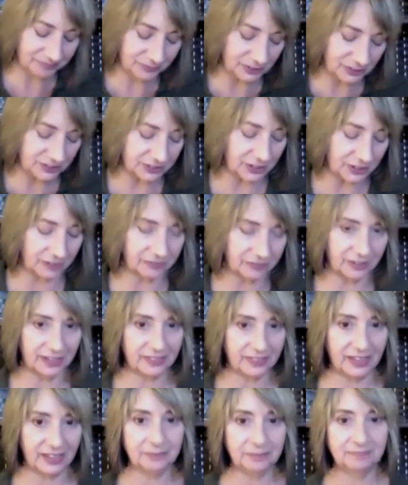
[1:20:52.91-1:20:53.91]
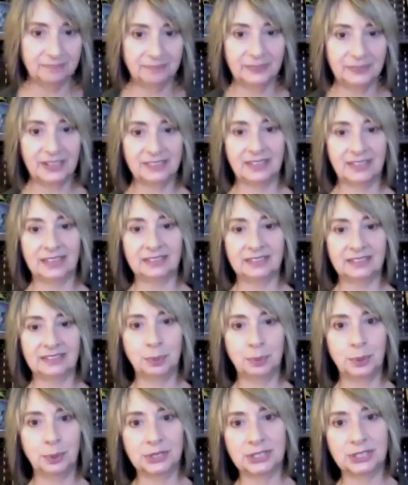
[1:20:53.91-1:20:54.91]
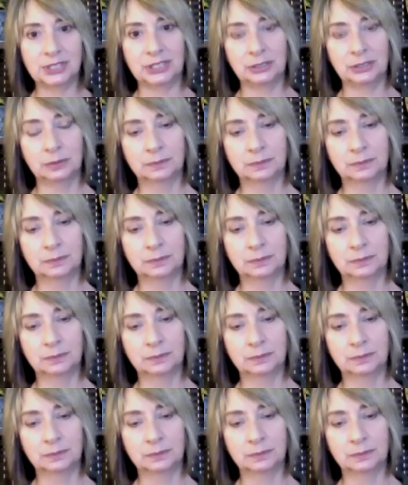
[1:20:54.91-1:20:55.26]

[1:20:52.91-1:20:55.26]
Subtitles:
just offering that, because that's important too.